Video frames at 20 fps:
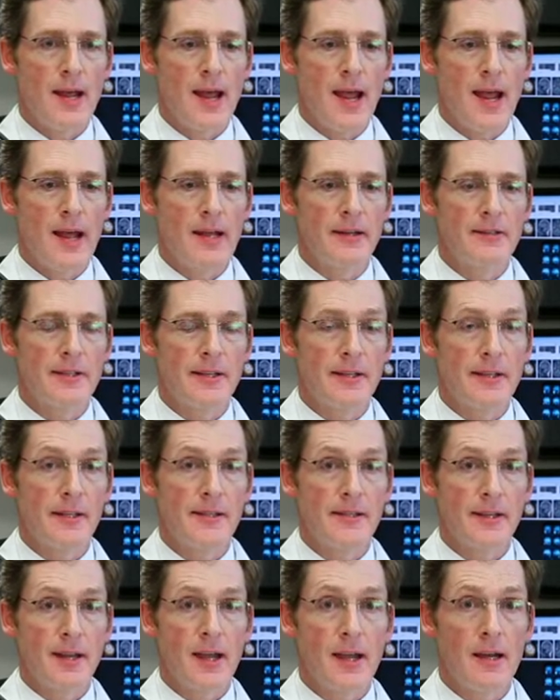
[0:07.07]
and CT
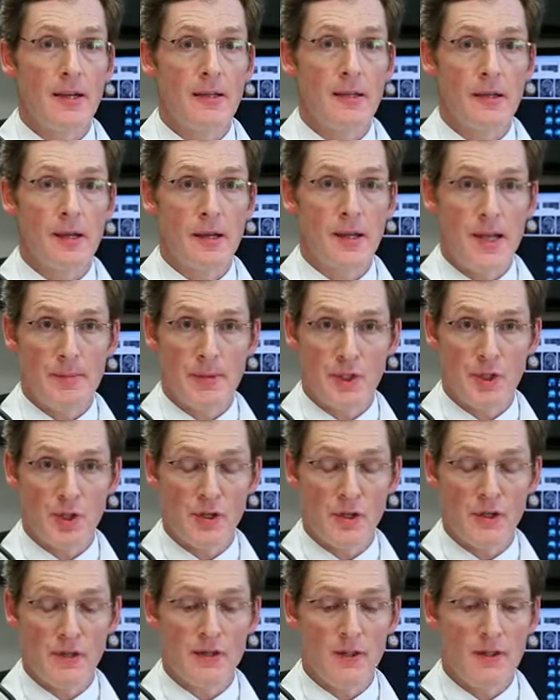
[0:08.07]
scan
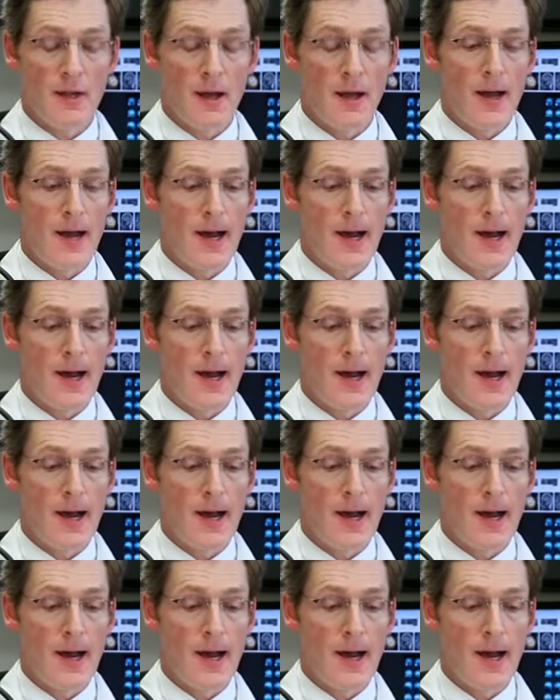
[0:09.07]
images.